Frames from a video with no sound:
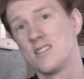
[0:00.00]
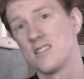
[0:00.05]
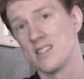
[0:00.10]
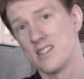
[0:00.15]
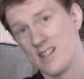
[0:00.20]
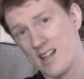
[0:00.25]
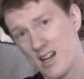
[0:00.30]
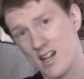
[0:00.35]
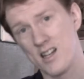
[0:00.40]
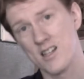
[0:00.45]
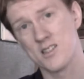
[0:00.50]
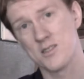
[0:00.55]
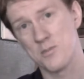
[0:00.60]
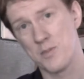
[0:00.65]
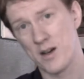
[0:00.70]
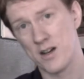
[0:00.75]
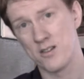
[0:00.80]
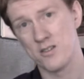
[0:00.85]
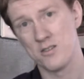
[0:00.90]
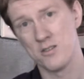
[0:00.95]
tonight is
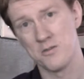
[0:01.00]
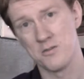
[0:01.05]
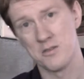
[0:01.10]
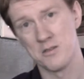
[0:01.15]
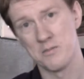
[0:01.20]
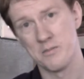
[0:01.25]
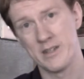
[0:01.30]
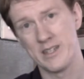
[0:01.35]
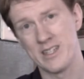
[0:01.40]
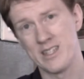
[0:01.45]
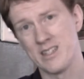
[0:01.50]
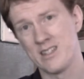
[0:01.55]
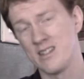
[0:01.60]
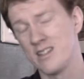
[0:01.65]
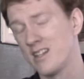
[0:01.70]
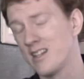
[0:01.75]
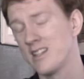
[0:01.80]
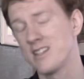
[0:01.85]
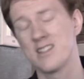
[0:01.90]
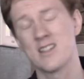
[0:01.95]
about you and
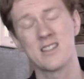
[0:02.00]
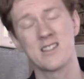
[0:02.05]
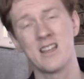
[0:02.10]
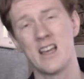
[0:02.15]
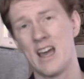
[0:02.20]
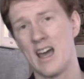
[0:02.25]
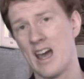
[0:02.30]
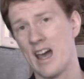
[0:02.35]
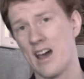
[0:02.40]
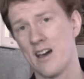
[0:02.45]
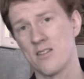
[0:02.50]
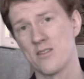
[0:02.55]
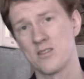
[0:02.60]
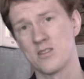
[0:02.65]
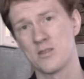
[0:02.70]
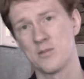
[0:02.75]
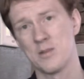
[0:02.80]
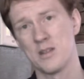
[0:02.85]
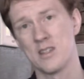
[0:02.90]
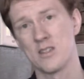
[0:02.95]
me. It doesn't
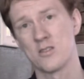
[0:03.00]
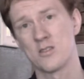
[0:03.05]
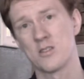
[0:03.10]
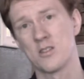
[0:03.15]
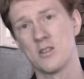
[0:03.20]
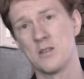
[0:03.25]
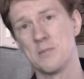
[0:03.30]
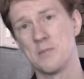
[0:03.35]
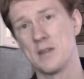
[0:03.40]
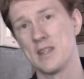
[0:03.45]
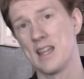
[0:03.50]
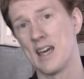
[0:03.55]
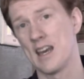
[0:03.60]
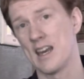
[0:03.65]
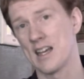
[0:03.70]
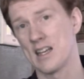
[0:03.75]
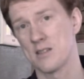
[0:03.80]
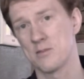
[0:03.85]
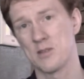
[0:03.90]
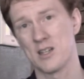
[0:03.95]
have to be. There shouldn't be
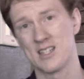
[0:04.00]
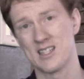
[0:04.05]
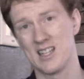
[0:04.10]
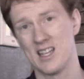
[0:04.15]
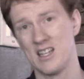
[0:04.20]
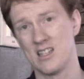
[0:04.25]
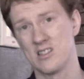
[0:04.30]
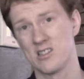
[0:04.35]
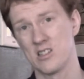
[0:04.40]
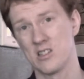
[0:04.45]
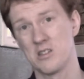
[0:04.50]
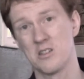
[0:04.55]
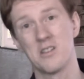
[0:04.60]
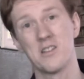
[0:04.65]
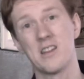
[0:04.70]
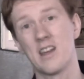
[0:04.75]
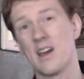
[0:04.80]
that expectation or